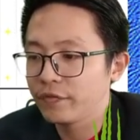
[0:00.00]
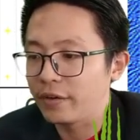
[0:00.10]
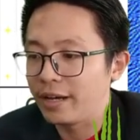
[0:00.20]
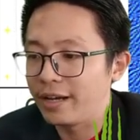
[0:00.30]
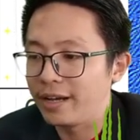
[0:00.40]

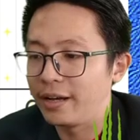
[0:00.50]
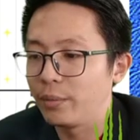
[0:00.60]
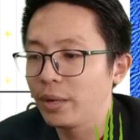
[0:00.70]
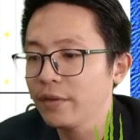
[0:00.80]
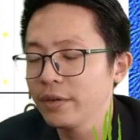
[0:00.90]

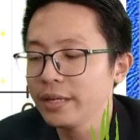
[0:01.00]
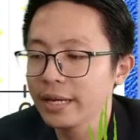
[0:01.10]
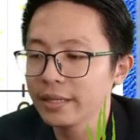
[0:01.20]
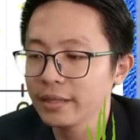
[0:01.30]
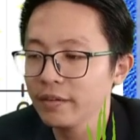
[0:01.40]
Why V
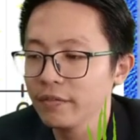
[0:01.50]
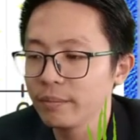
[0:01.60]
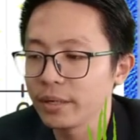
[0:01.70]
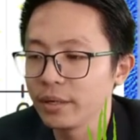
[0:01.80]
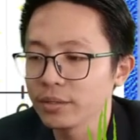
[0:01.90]
negative?
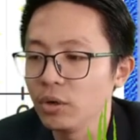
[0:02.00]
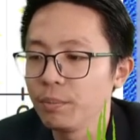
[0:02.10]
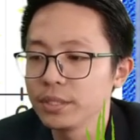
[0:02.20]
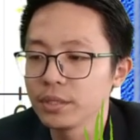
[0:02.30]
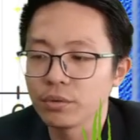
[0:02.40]
Because
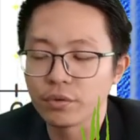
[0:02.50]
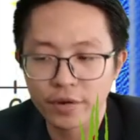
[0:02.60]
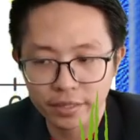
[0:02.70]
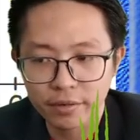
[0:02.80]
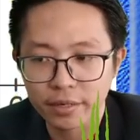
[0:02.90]
opposite to
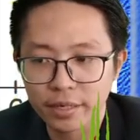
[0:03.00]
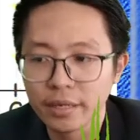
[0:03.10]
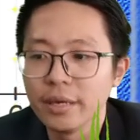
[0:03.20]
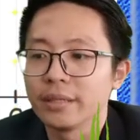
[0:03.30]
refracted ray.